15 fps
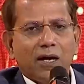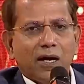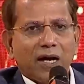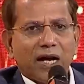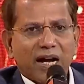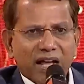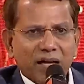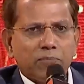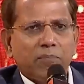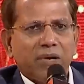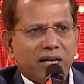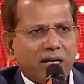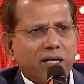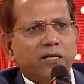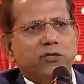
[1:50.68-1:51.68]
And I'm
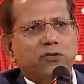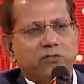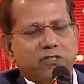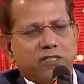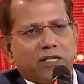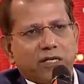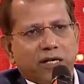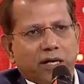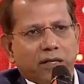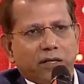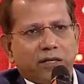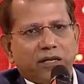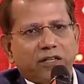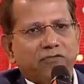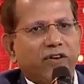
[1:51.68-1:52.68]
beginning to see that.
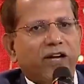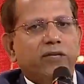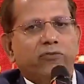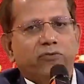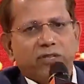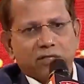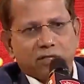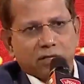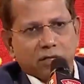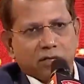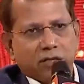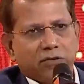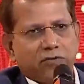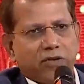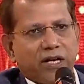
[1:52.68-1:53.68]
In fact,
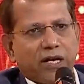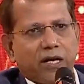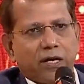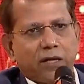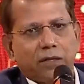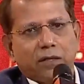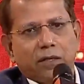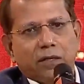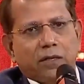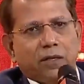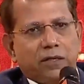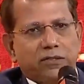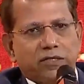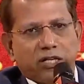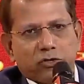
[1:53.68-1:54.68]
recently we had,
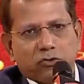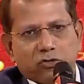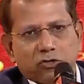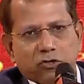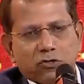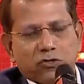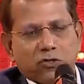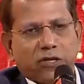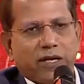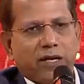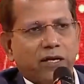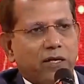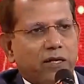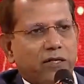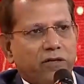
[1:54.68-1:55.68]
Sesh was also
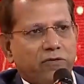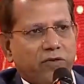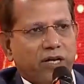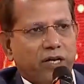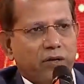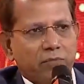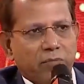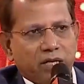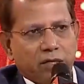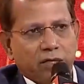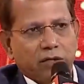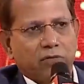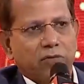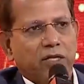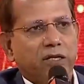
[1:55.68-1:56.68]
there, I think we had a
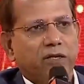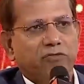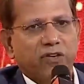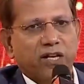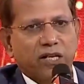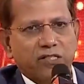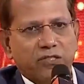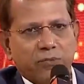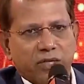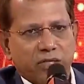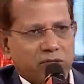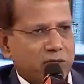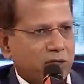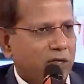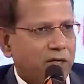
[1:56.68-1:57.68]
meeting with the finance
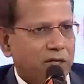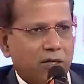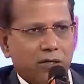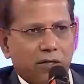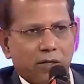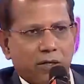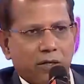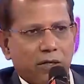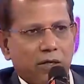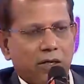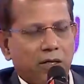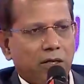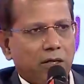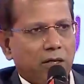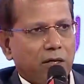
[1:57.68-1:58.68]
minister, and
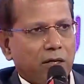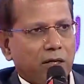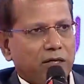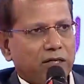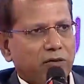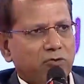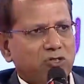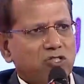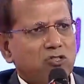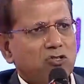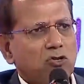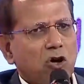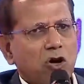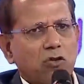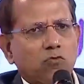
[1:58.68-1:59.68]
there was
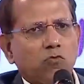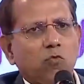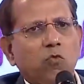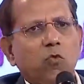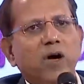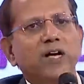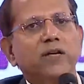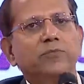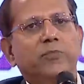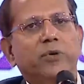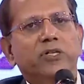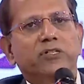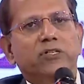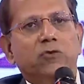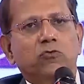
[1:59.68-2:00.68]
not one
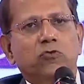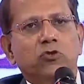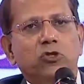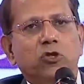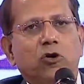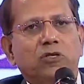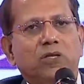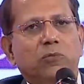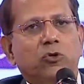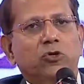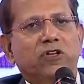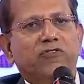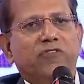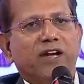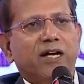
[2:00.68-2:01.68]
person who talked about
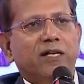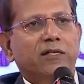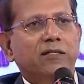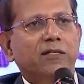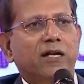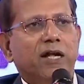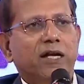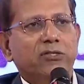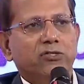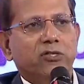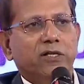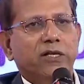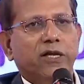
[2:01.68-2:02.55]
the fact that in the last year the